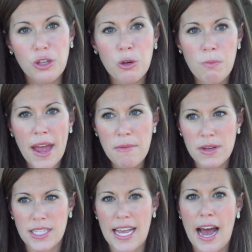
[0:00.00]
you may
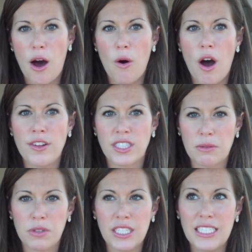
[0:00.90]
miss out on
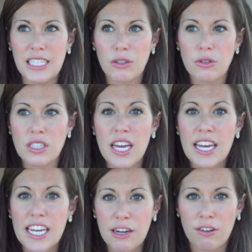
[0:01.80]
some of the deals
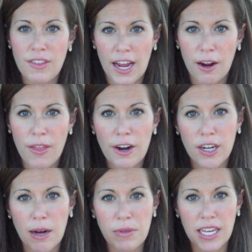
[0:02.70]
here and there that are
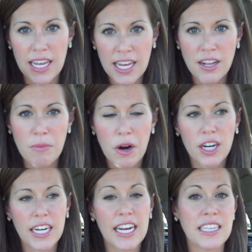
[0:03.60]
coming in the
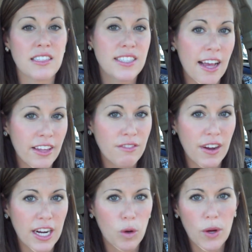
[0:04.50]
market and selling
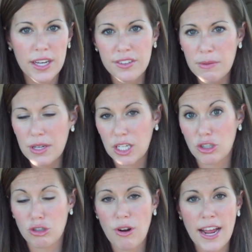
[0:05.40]
very quickly
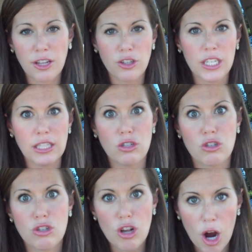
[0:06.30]
because you're trying to look at
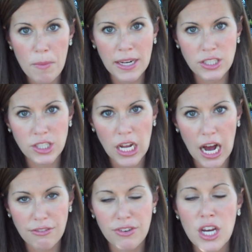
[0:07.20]
so much
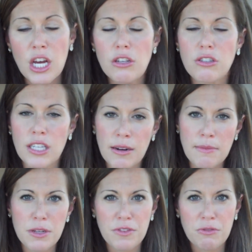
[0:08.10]
stuff. So
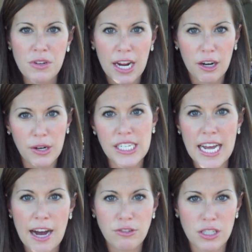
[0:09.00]
sometimes if you narrow it
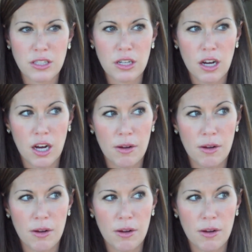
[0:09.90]
down just